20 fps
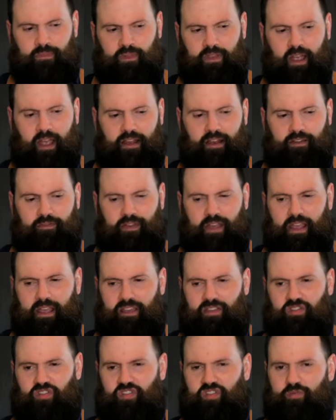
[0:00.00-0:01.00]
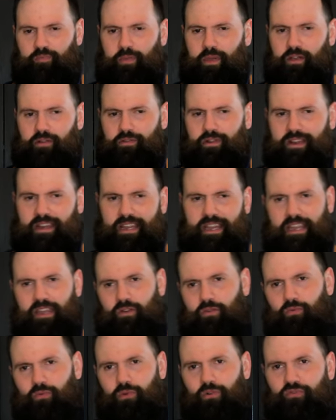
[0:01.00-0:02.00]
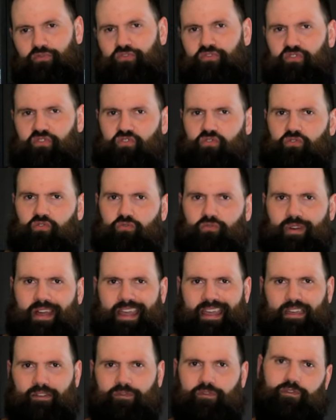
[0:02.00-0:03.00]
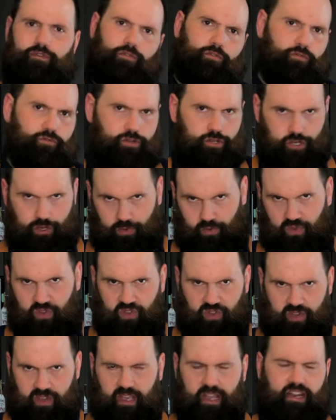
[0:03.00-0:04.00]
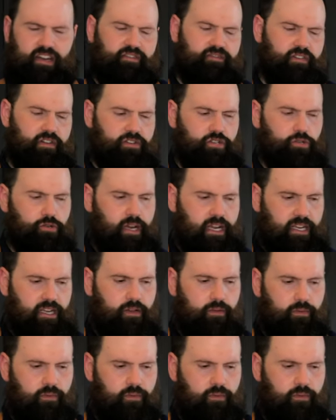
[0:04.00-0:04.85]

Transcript: kind of a spirit equal to a fruit juice kind of a drink.